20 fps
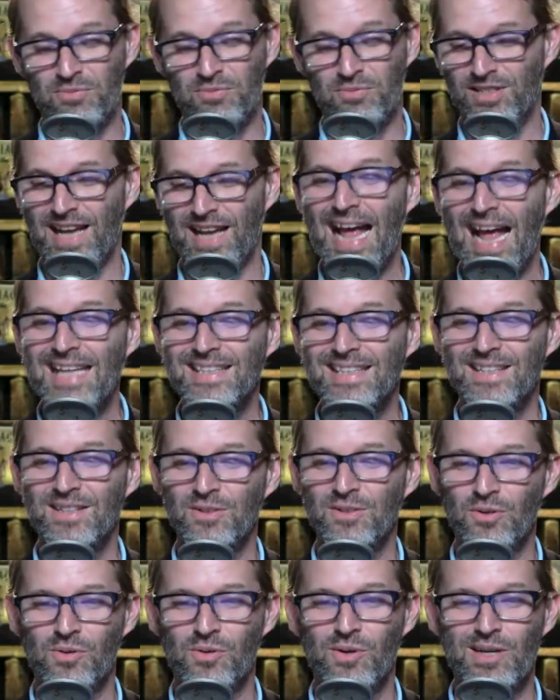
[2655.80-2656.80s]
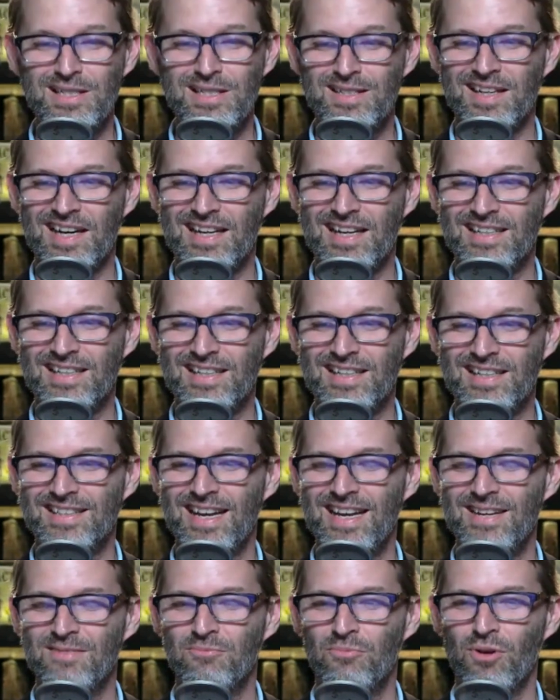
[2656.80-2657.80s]
brother. asking you a question. I didn't
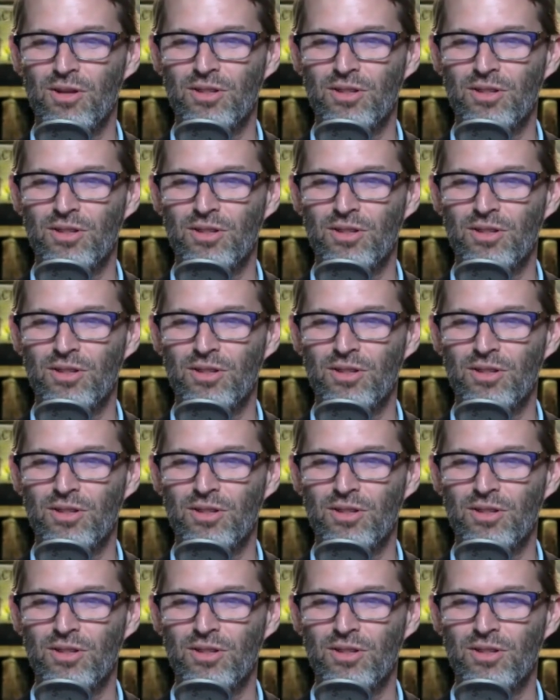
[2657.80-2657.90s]
say whether